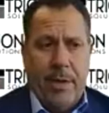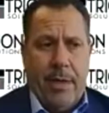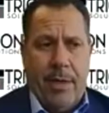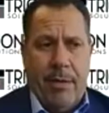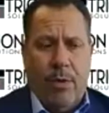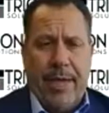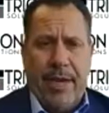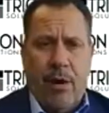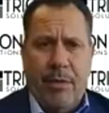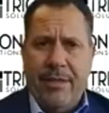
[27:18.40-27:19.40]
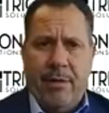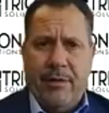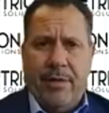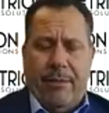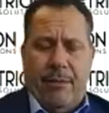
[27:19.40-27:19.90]
really, no,
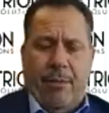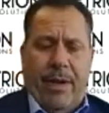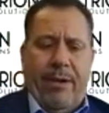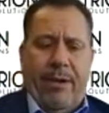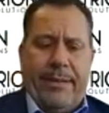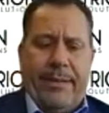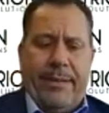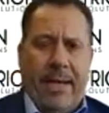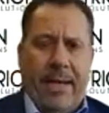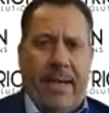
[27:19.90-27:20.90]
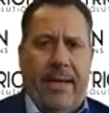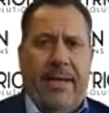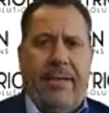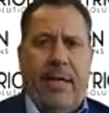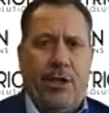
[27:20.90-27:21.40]
we don't anticipate to be any
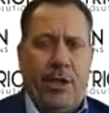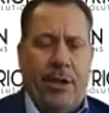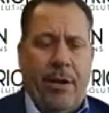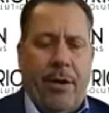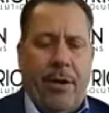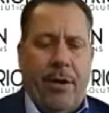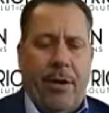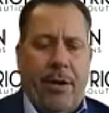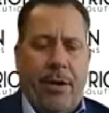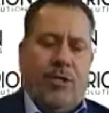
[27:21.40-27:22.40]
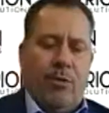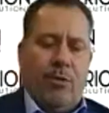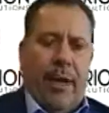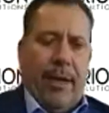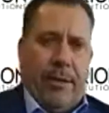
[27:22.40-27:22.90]
additional
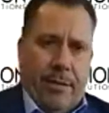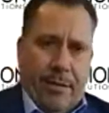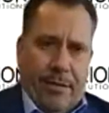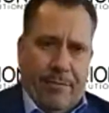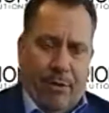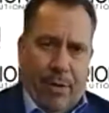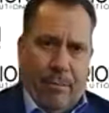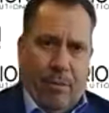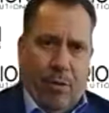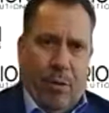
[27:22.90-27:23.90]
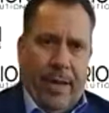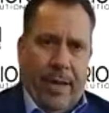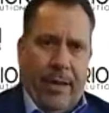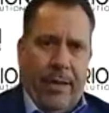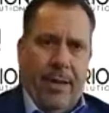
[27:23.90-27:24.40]
strength for an
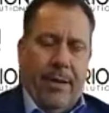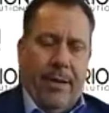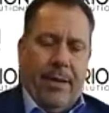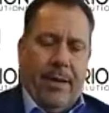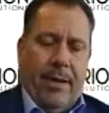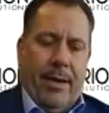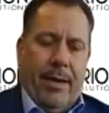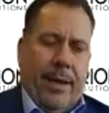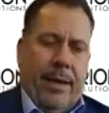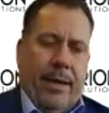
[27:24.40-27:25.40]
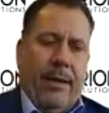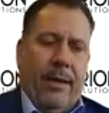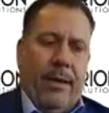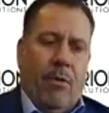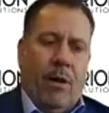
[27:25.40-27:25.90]
employee on a
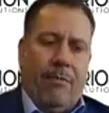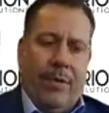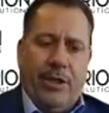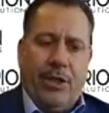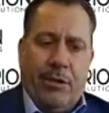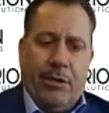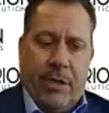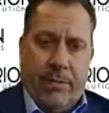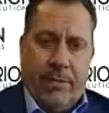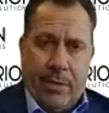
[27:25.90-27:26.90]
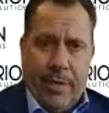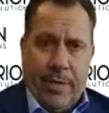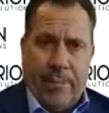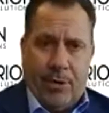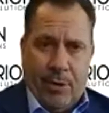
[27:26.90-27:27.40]
wrongful discharge claim, for
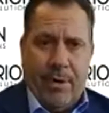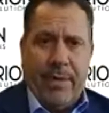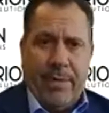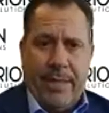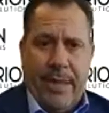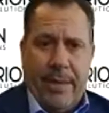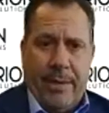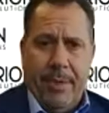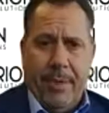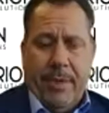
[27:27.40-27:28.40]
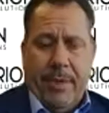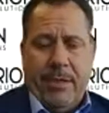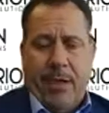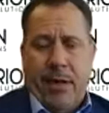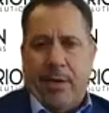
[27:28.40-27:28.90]
example, during this time, as
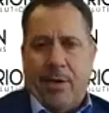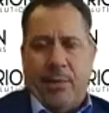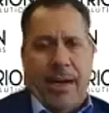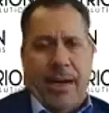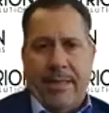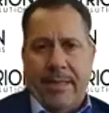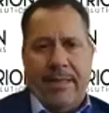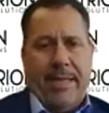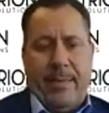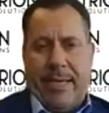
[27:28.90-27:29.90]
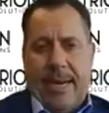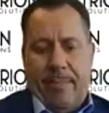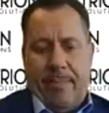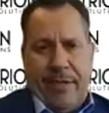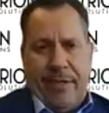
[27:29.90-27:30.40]
long as you're practicing the same kind of
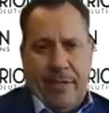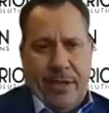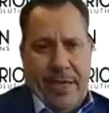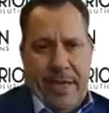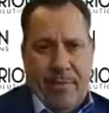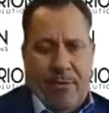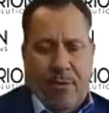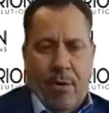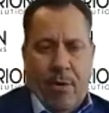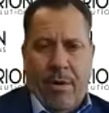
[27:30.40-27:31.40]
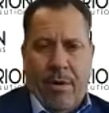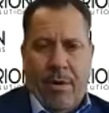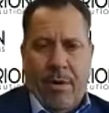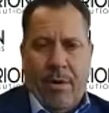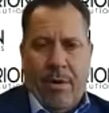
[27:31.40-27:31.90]
procedures you did before.
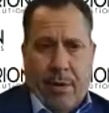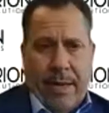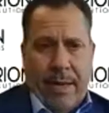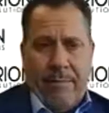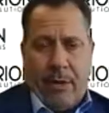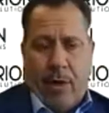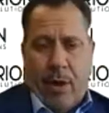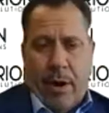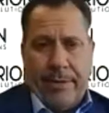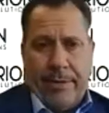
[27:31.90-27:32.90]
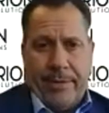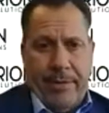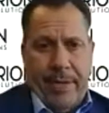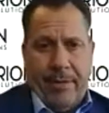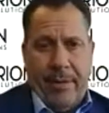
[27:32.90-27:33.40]
I'm terminating you for cause,
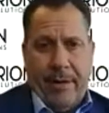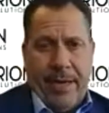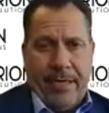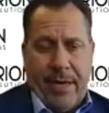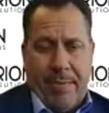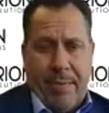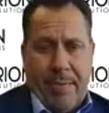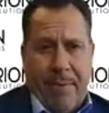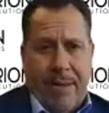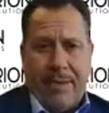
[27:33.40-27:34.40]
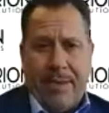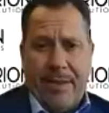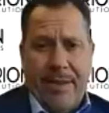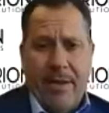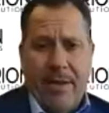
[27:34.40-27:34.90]
against company
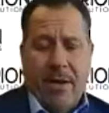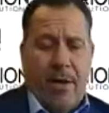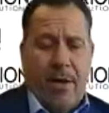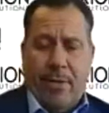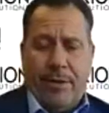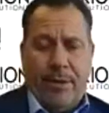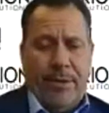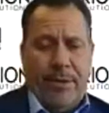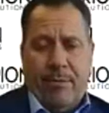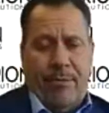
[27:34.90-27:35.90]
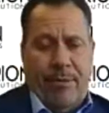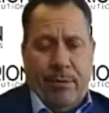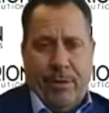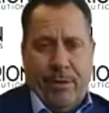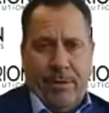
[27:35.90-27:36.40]
policy, or just a
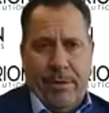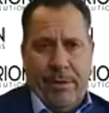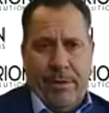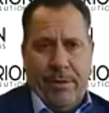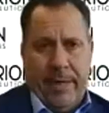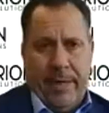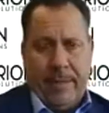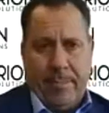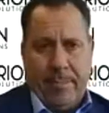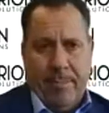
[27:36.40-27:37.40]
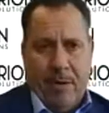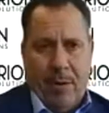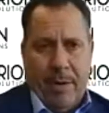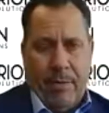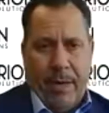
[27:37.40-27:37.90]
refusal to accept
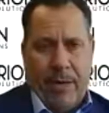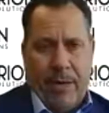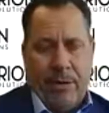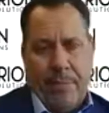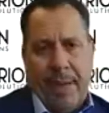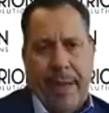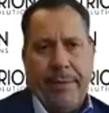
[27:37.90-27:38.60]
employment when I called you back.